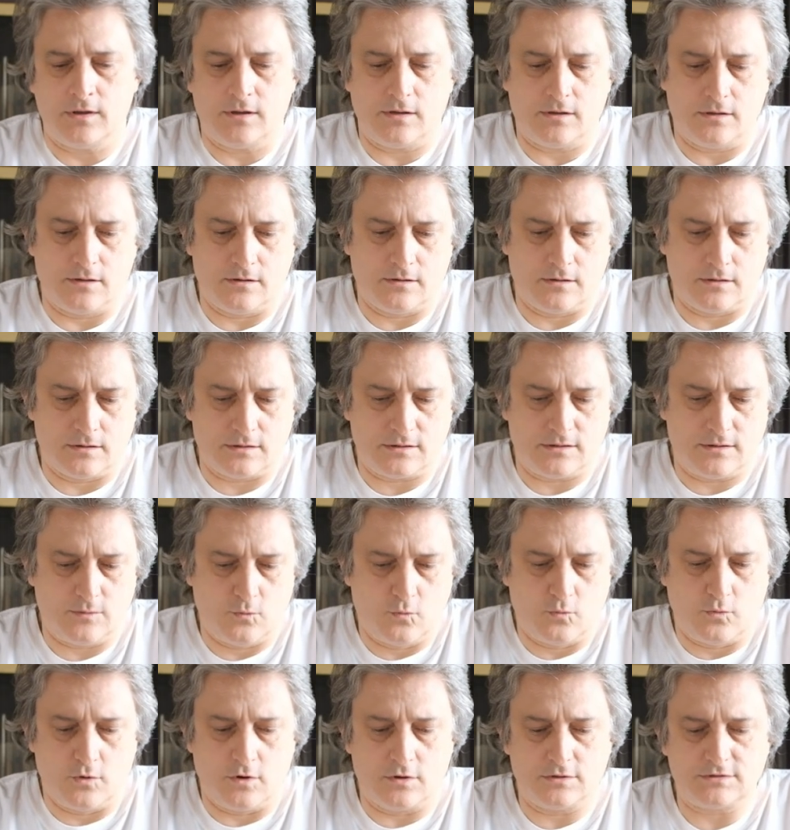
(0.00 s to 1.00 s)
There
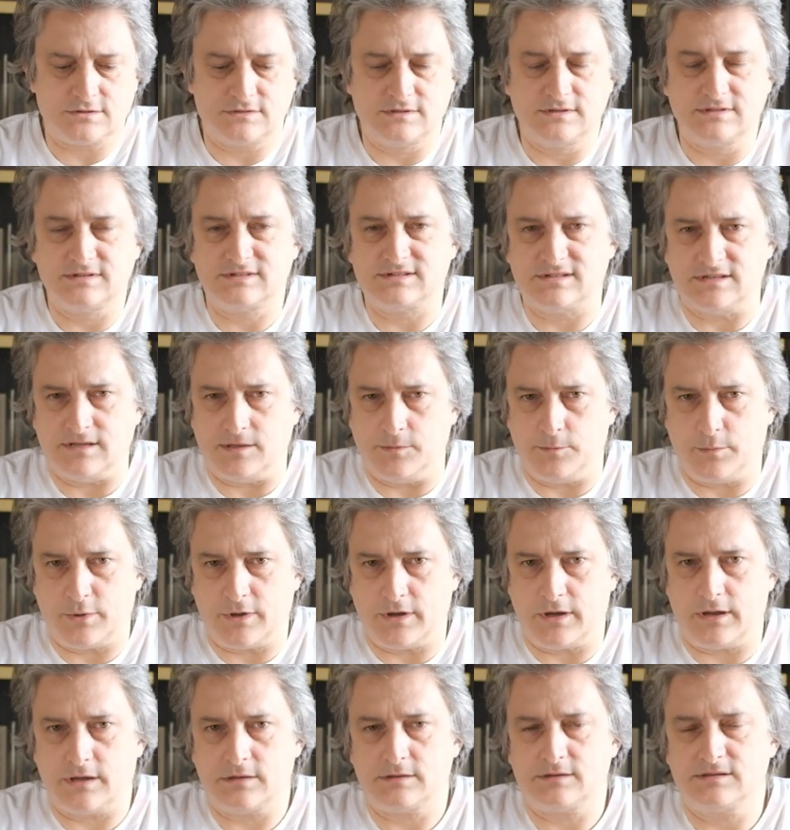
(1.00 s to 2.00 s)
was the
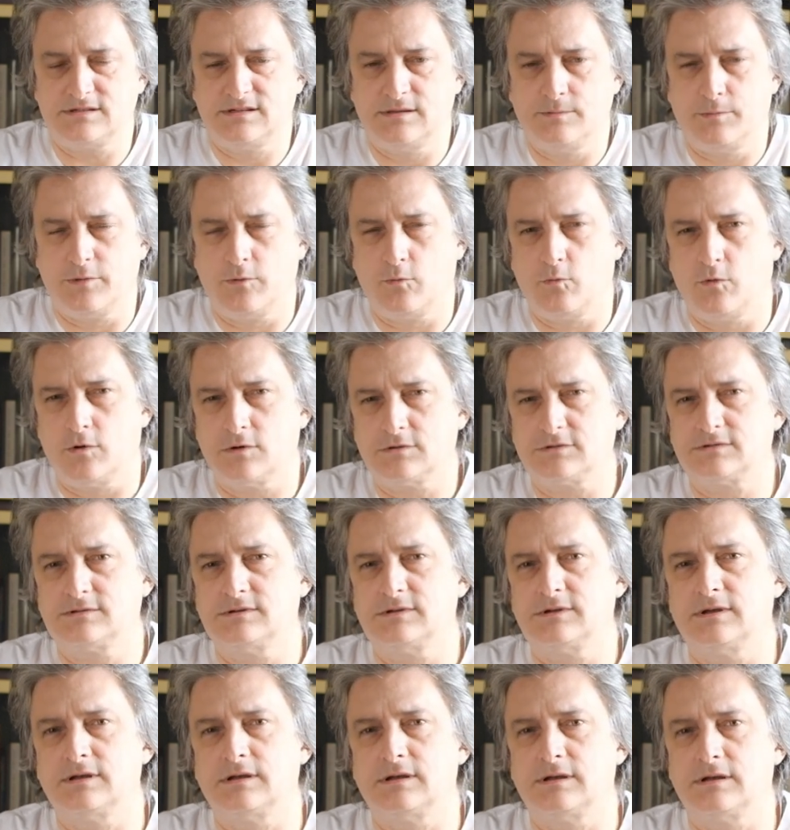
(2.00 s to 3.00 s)
SIPE, and the SIPE was
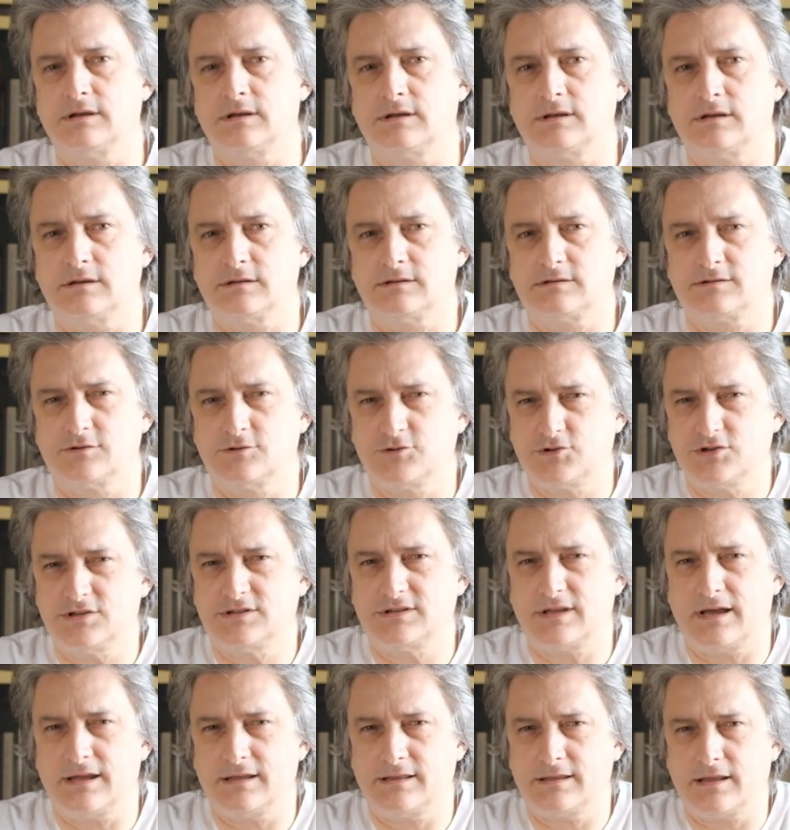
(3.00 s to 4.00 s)
the
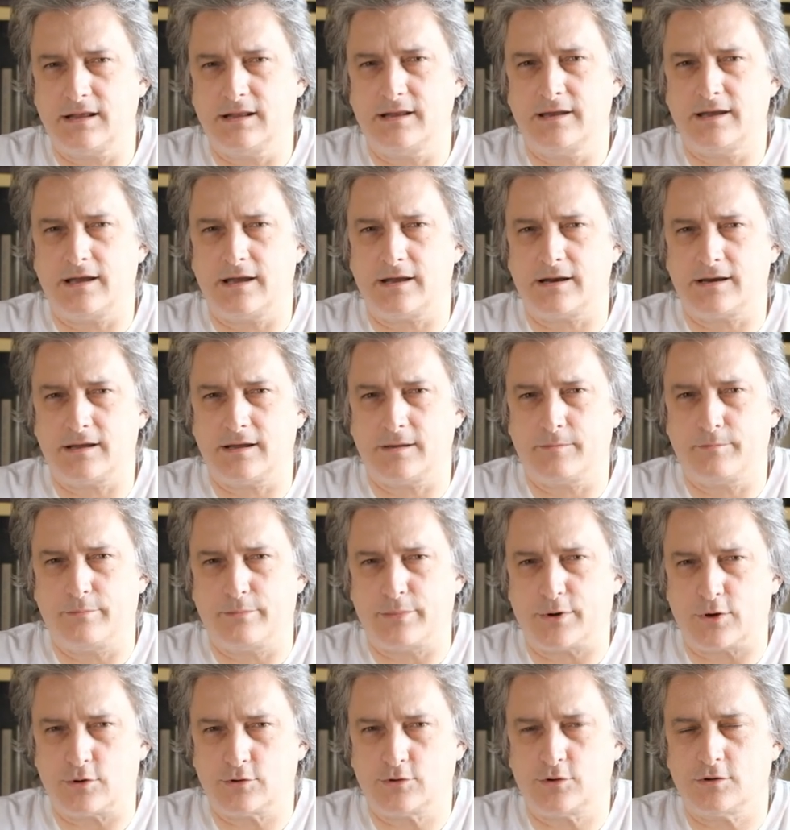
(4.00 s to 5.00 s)
Società Italiana
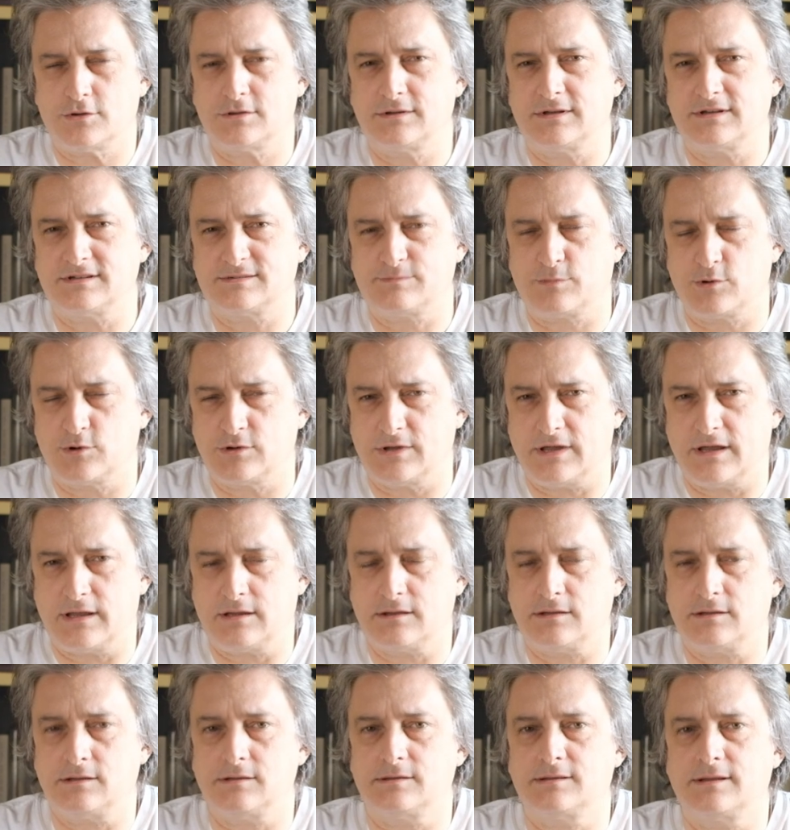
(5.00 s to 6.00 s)
Prodotti
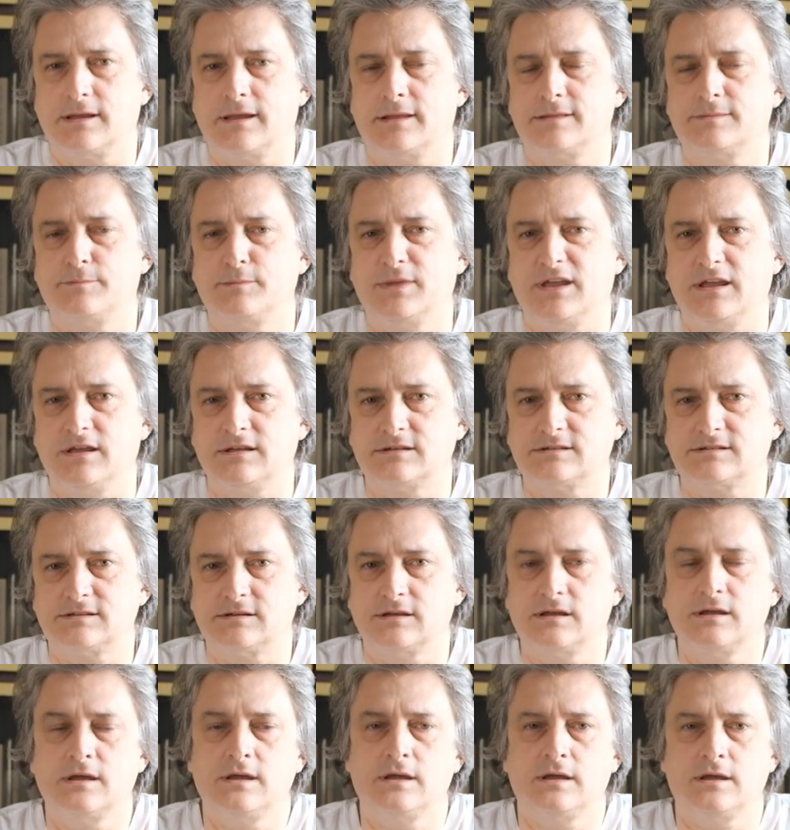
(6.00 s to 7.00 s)
Esplodenti. That means
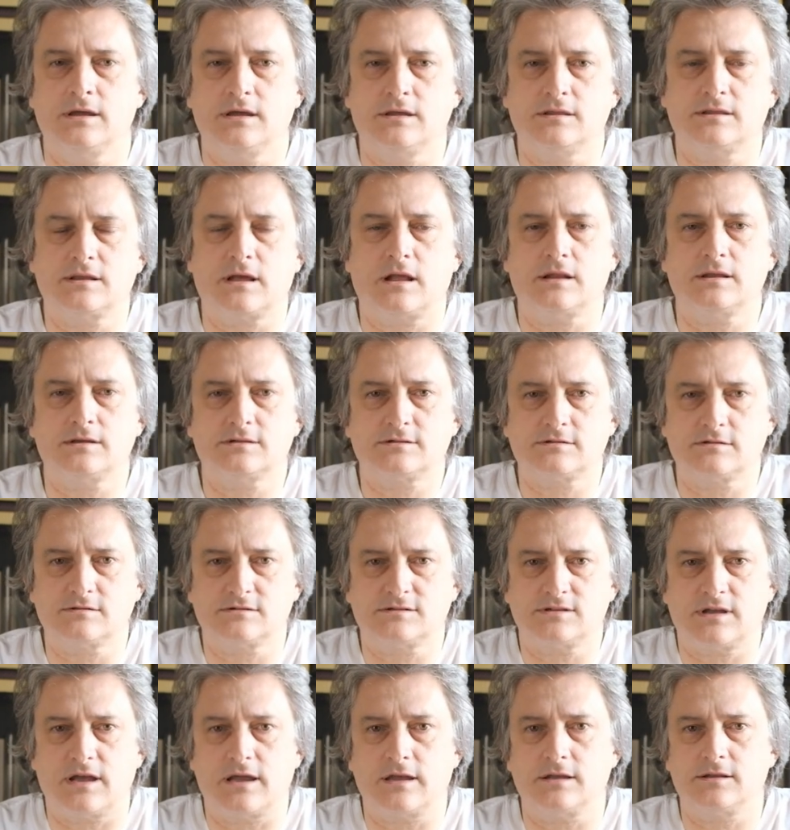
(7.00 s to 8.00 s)
Italian
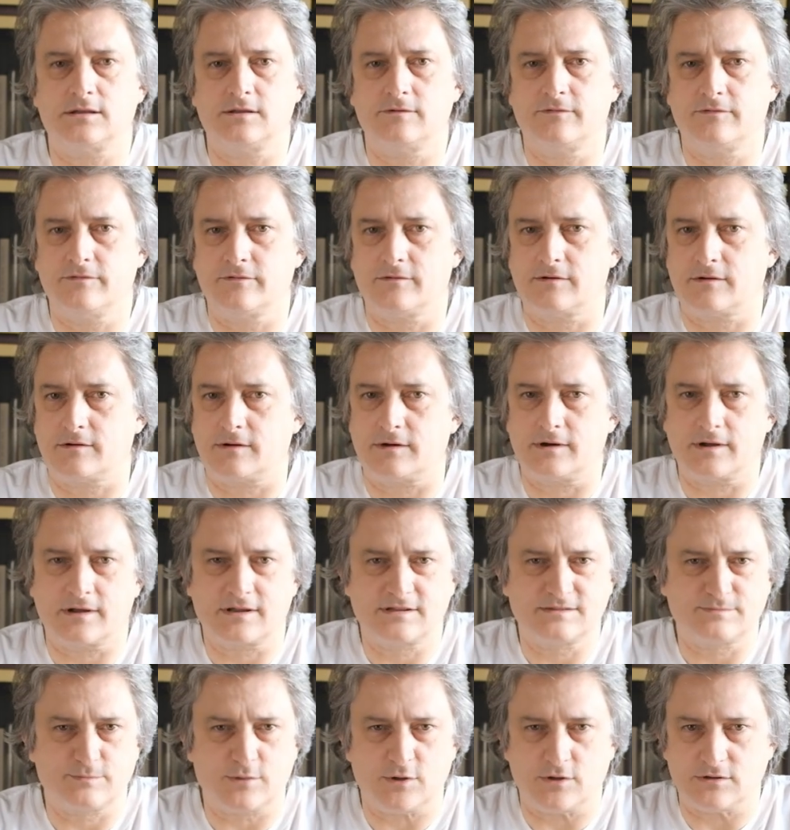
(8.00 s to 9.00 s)
Society for
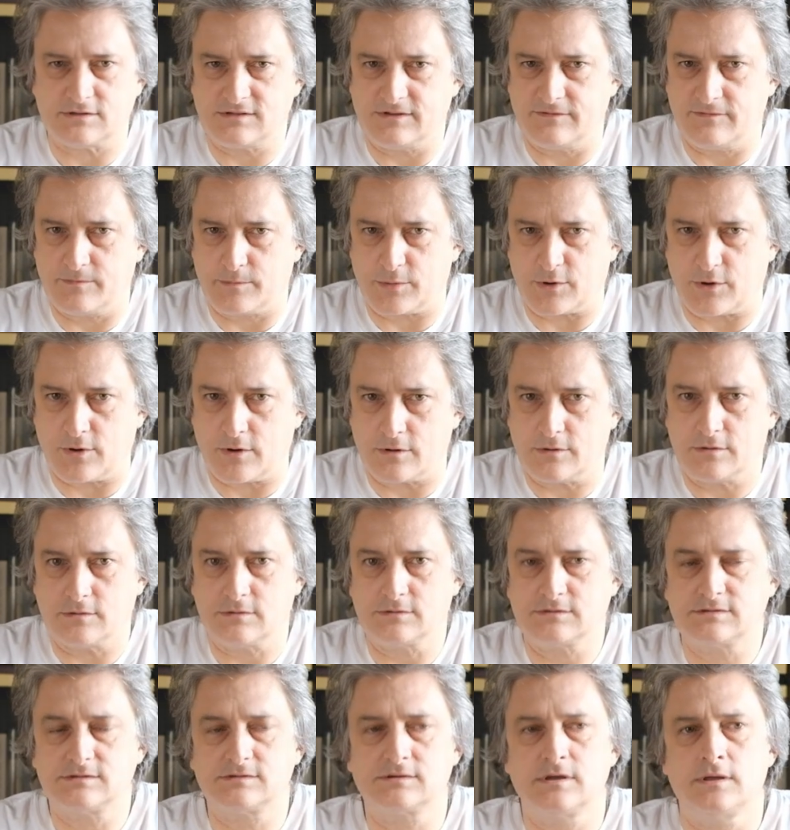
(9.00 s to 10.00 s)
Explosive
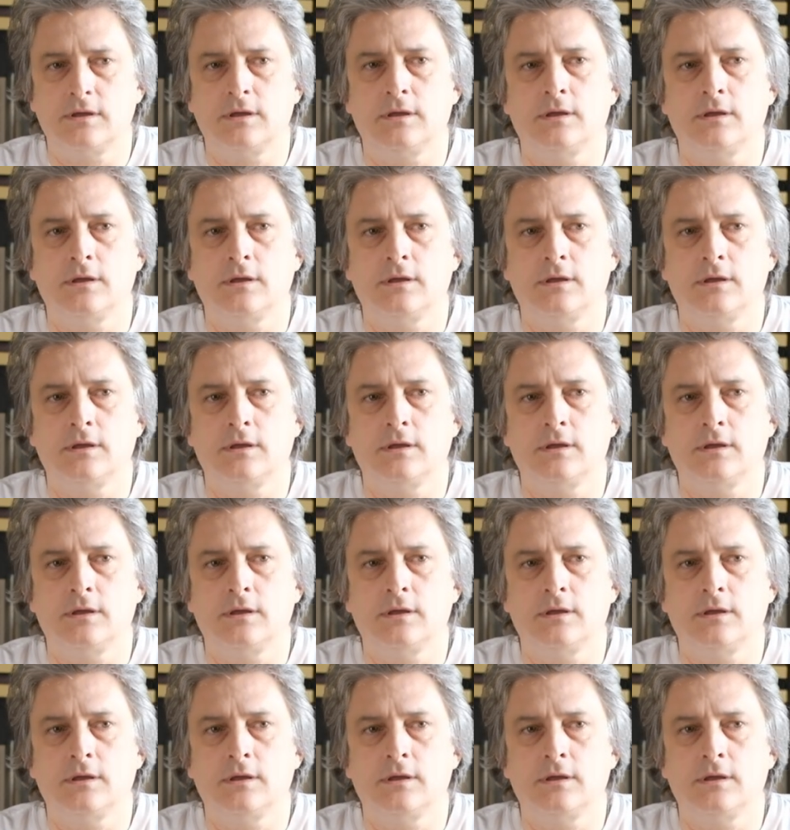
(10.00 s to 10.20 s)
Products.